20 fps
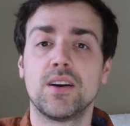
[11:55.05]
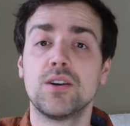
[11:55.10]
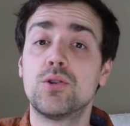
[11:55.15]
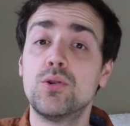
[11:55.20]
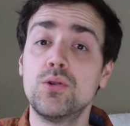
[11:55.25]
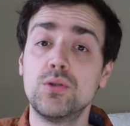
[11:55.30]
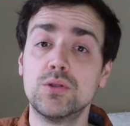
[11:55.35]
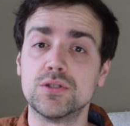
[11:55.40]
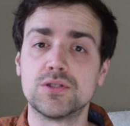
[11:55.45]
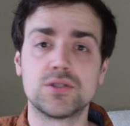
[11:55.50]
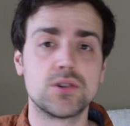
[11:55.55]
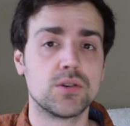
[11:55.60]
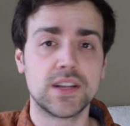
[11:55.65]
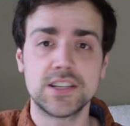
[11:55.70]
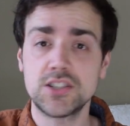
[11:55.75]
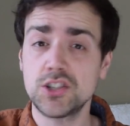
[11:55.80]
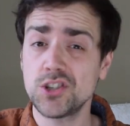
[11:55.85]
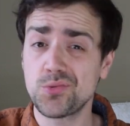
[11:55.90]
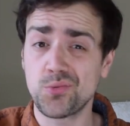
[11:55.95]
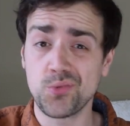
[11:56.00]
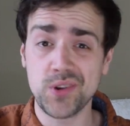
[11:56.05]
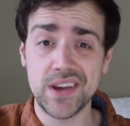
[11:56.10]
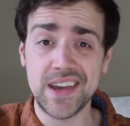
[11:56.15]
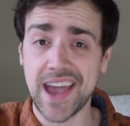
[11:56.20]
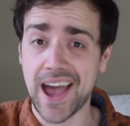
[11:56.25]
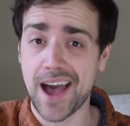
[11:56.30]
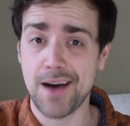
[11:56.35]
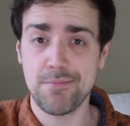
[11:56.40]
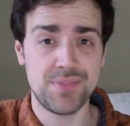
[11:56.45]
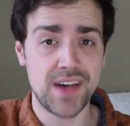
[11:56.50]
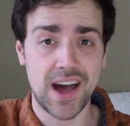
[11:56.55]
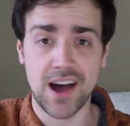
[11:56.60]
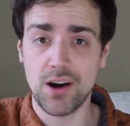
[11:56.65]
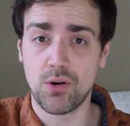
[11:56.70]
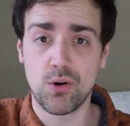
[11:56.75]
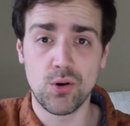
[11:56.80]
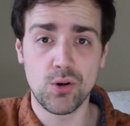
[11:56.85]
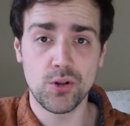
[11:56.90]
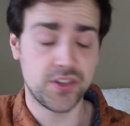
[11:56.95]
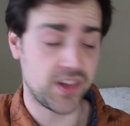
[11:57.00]
Cool, so let's just recap that
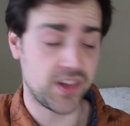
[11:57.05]
whole